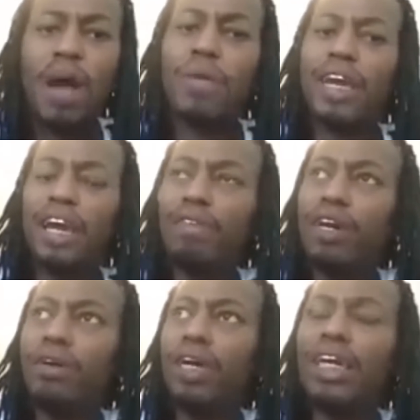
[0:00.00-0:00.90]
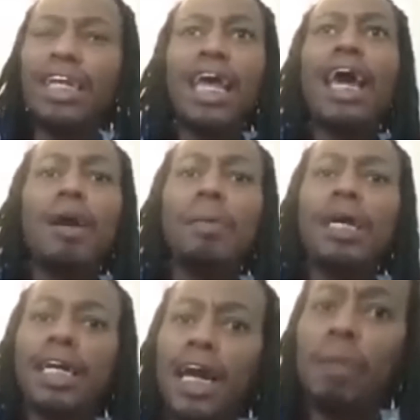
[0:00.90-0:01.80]
I would never do this. Yeah,
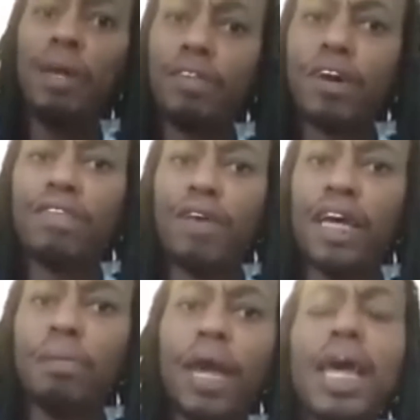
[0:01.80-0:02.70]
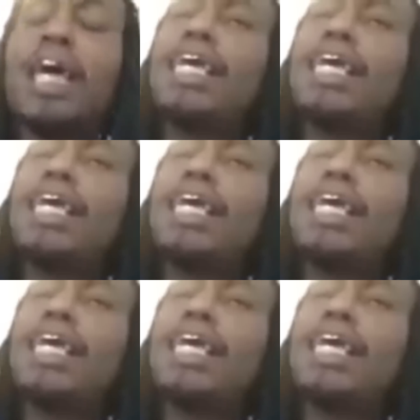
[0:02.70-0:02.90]
because y'all motherfucking faggots, man.